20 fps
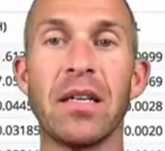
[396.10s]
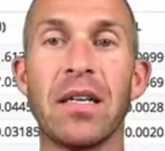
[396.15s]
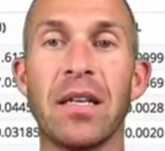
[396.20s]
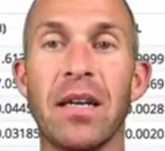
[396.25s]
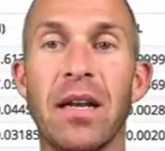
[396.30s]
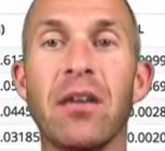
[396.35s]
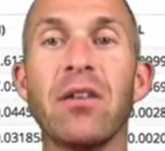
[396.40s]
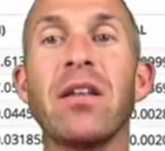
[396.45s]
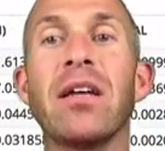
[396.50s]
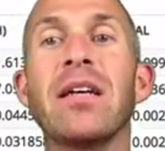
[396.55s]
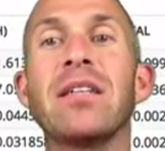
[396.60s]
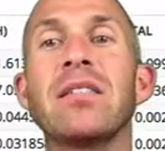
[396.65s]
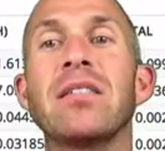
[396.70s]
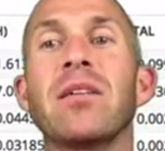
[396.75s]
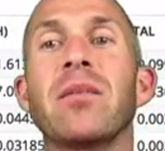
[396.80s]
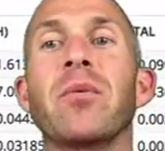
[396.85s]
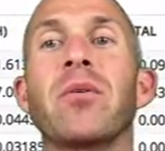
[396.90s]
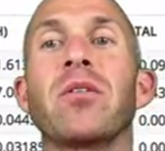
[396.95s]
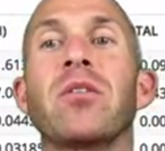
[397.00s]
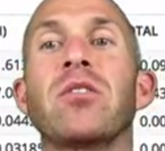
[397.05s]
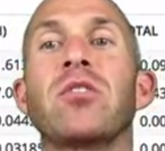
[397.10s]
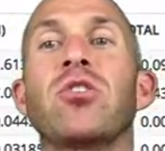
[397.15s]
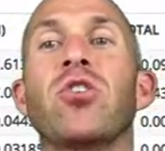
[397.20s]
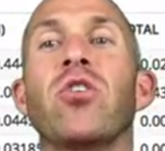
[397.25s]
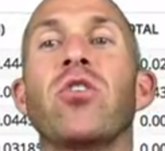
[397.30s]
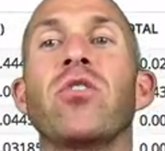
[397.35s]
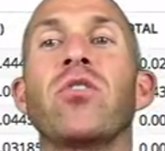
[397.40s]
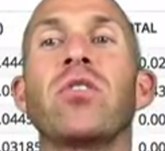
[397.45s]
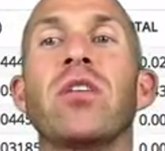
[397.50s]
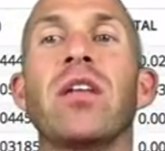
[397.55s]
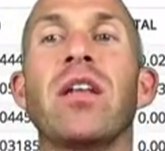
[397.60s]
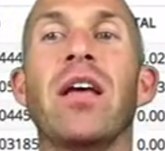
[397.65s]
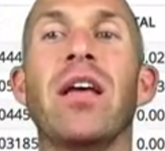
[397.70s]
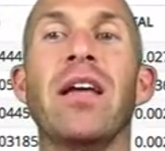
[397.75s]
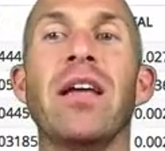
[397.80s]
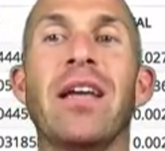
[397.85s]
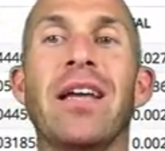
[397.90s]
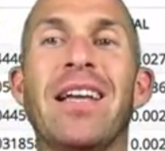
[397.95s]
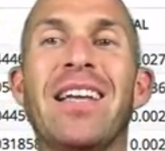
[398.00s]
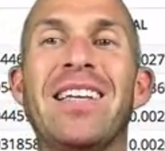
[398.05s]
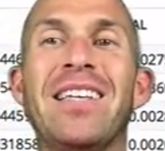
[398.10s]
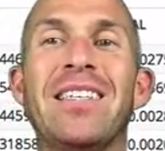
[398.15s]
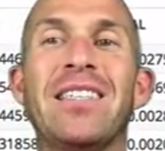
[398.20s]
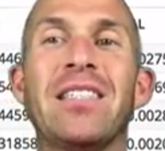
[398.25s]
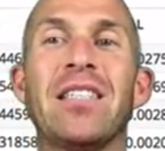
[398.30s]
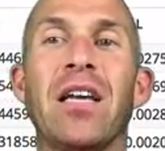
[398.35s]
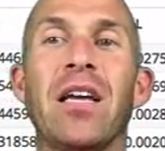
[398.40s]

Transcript: Now, last thing I'm going to show you today is